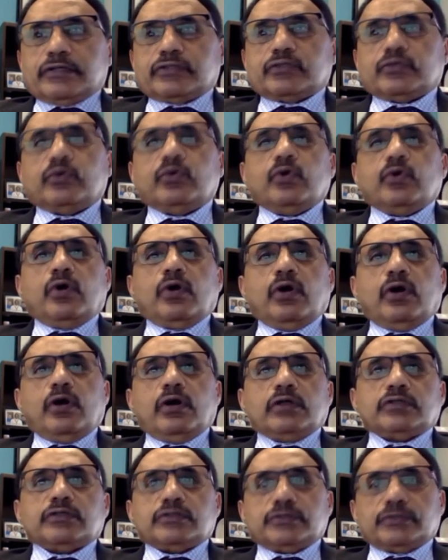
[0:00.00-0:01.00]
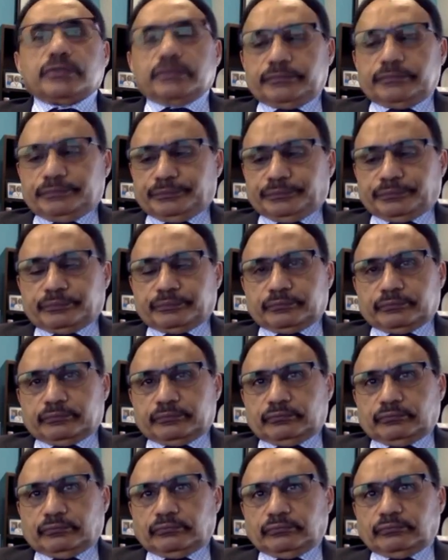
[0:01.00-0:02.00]
who also
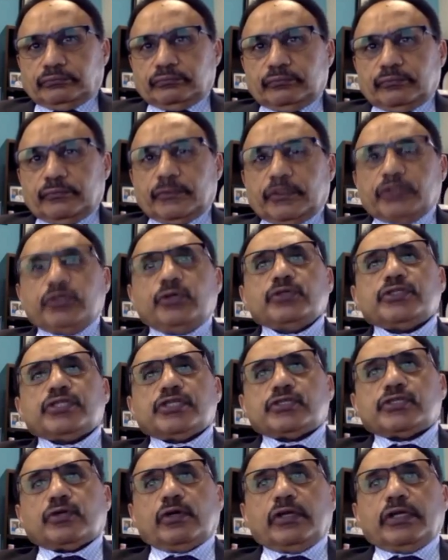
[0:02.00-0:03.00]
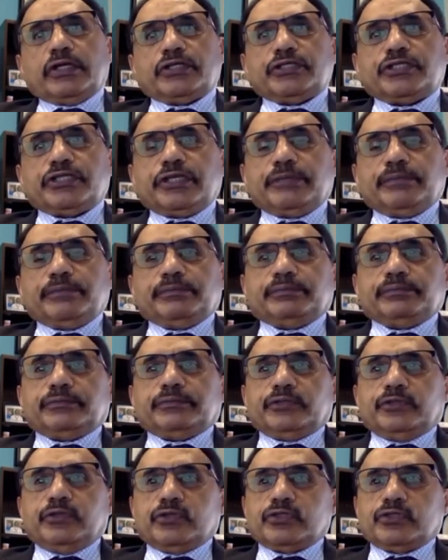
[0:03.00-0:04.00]
use a scholarship,
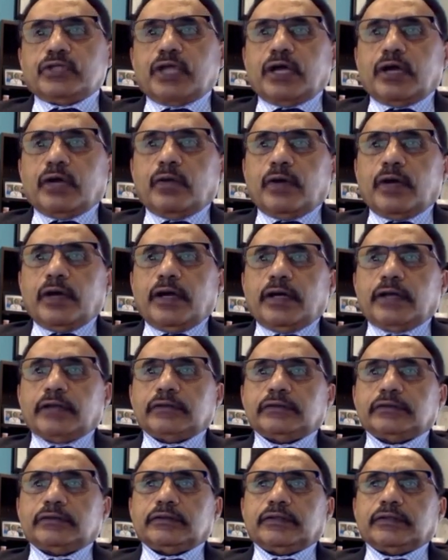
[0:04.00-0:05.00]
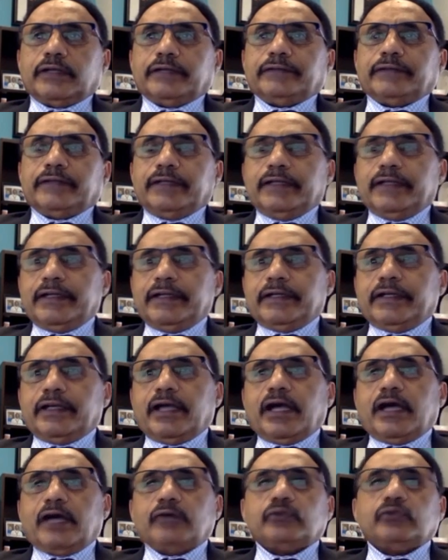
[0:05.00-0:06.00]
use the award and the learning
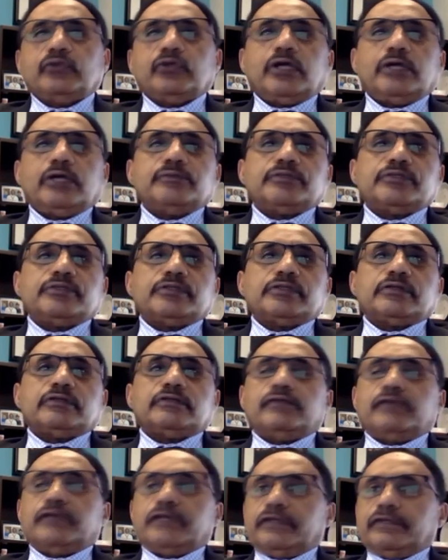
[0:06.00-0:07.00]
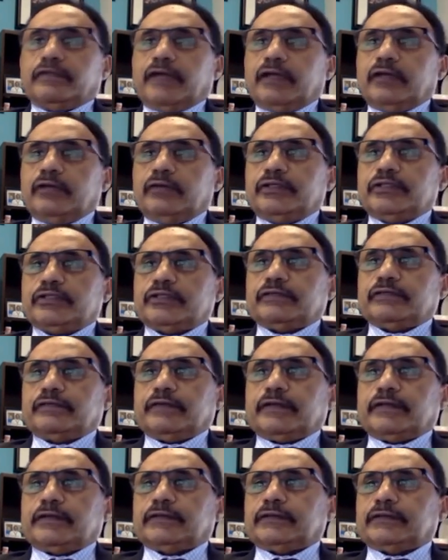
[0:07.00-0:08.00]
outcomes for evaluation
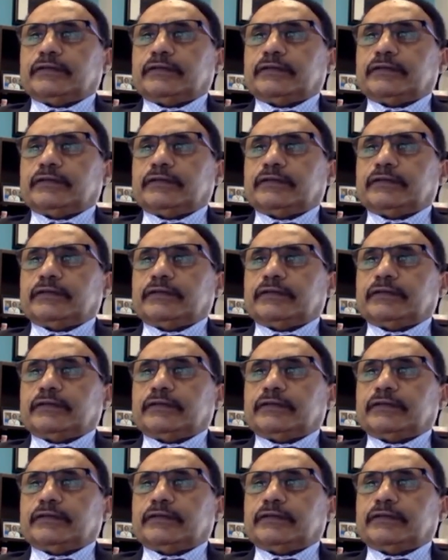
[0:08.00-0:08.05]
faculty.